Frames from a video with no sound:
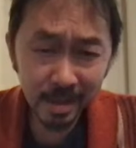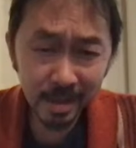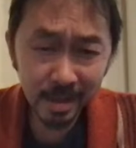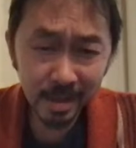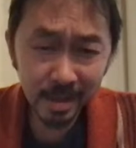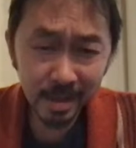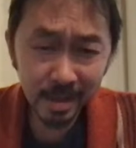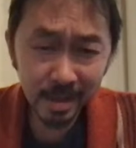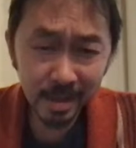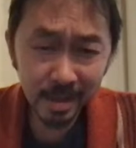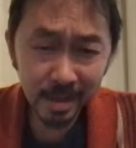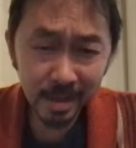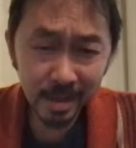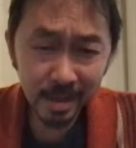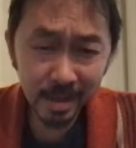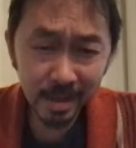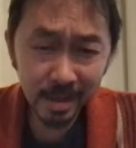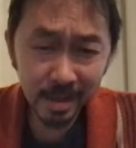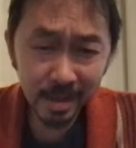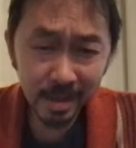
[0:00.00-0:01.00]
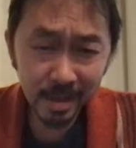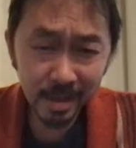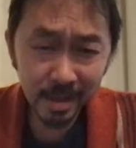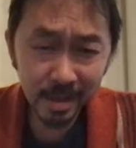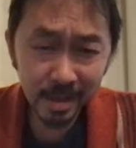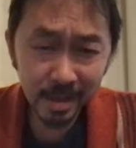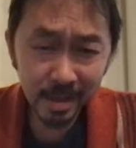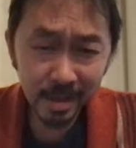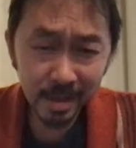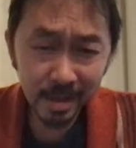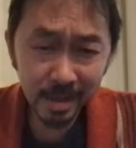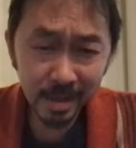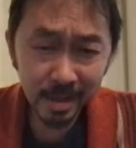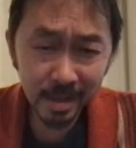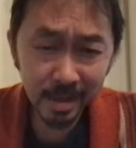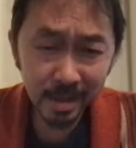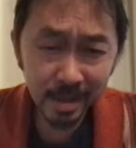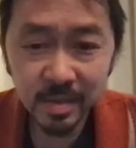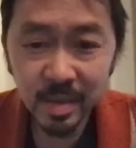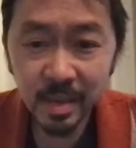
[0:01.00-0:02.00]
going to get home till like Friday evening at
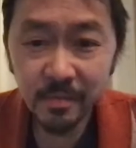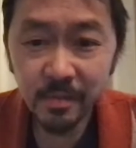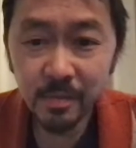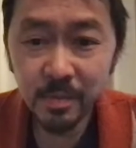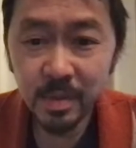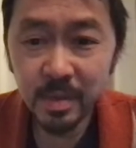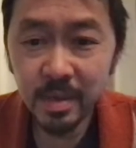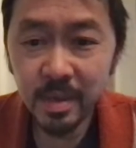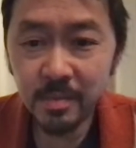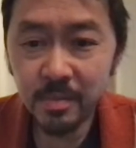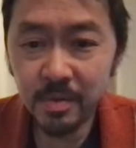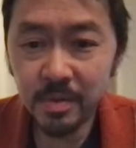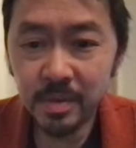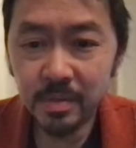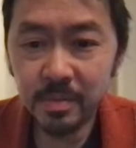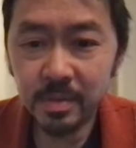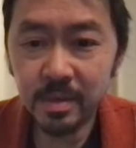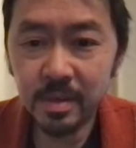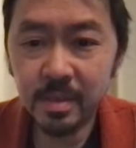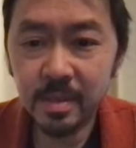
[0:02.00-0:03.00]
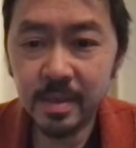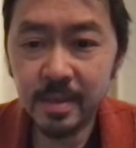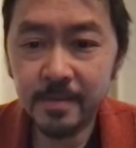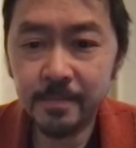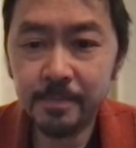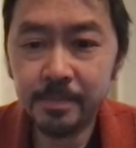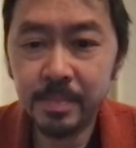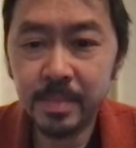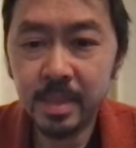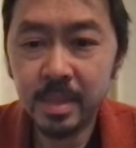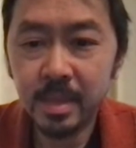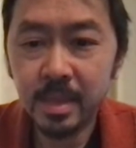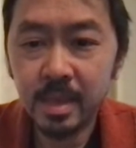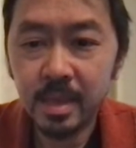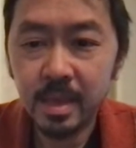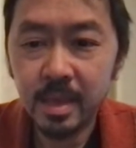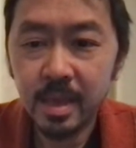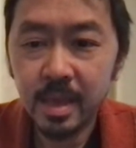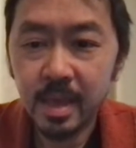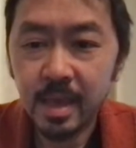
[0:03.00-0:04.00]
like 7 p.m. or something like that.
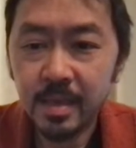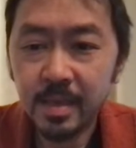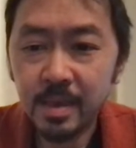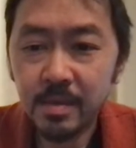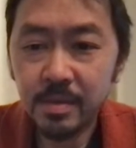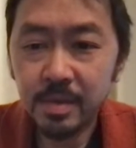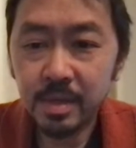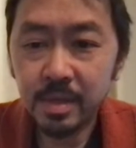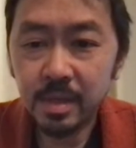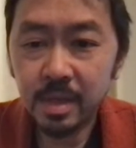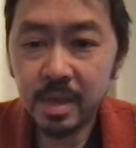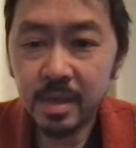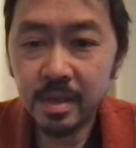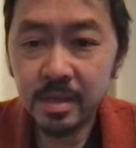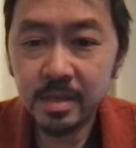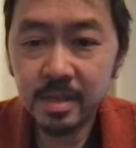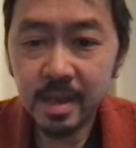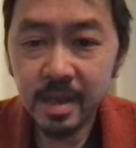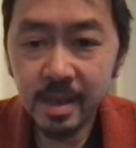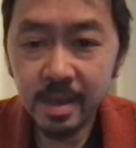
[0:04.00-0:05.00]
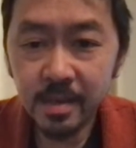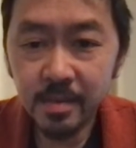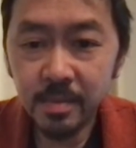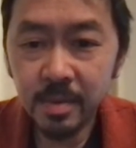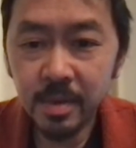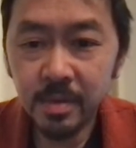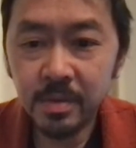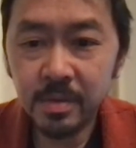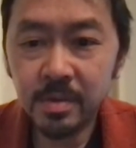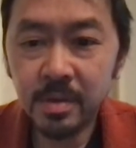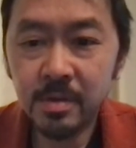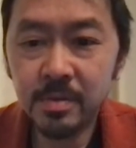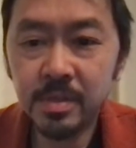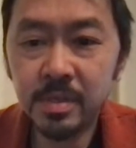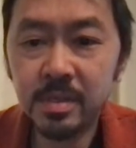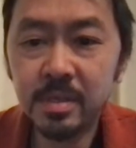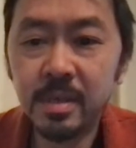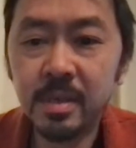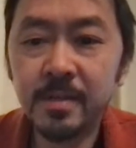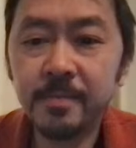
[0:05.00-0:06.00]
And that was a lot of time. And so I was
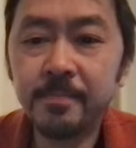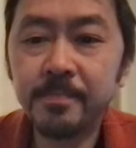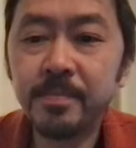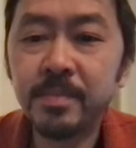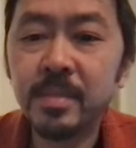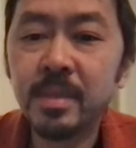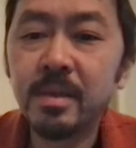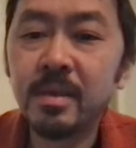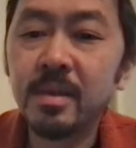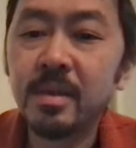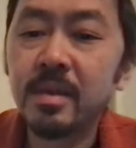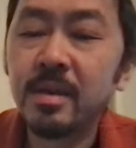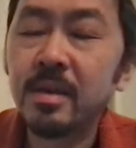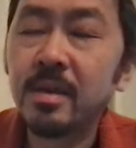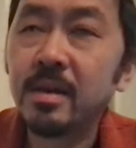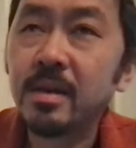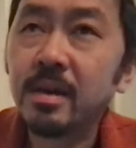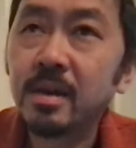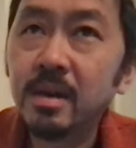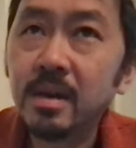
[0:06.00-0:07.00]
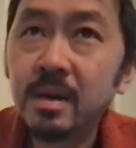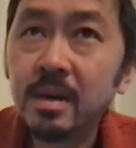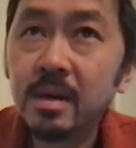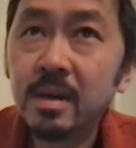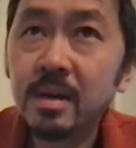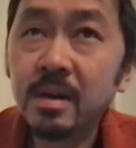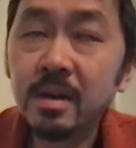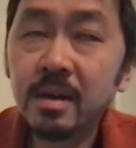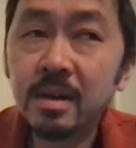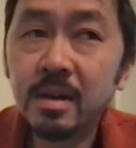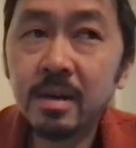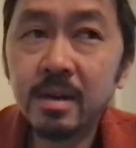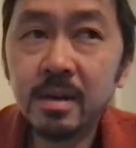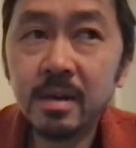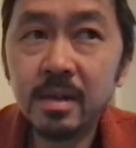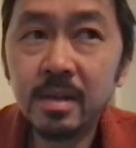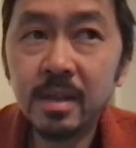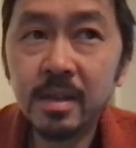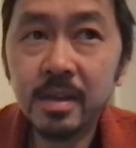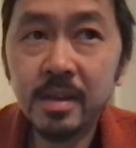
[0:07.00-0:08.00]
just like,
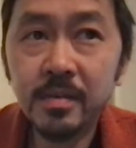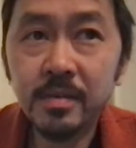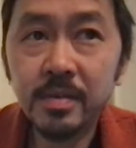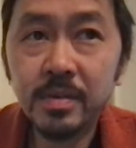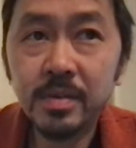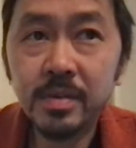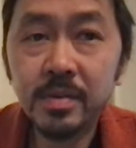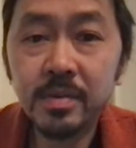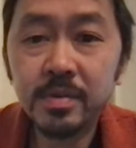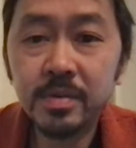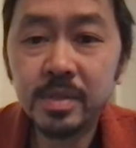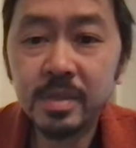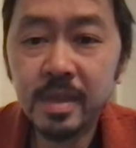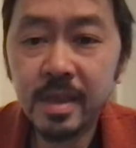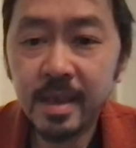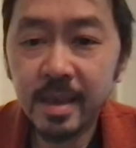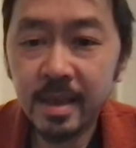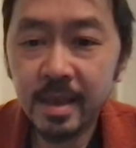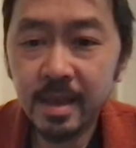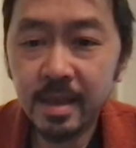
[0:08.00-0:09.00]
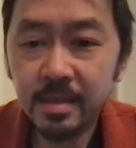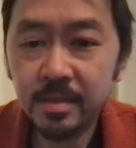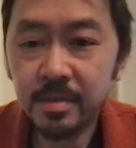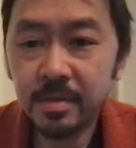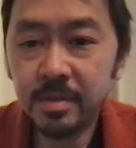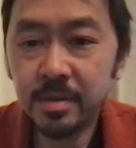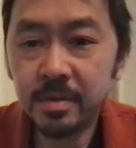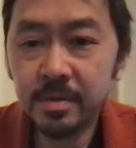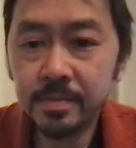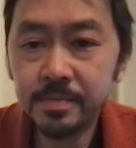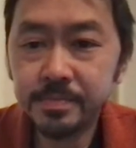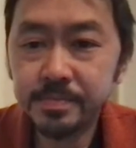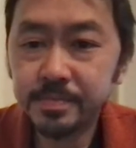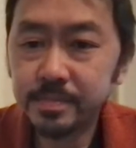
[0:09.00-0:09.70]
I was so sad, you know.